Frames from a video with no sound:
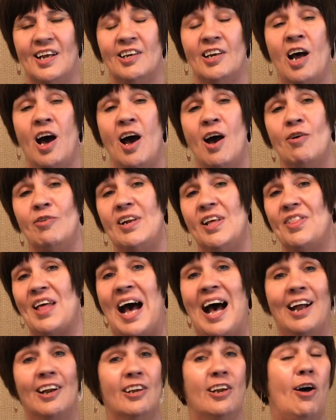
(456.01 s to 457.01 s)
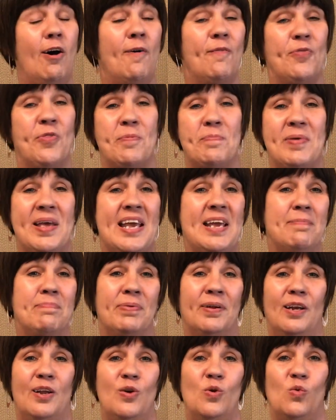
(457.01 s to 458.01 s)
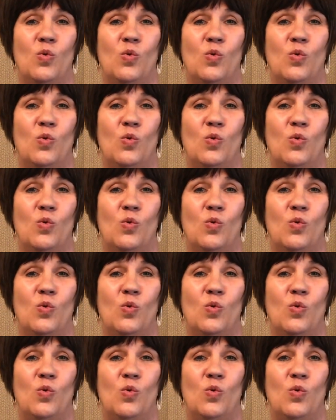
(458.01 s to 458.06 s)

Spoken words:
Not only that, a lot of the people who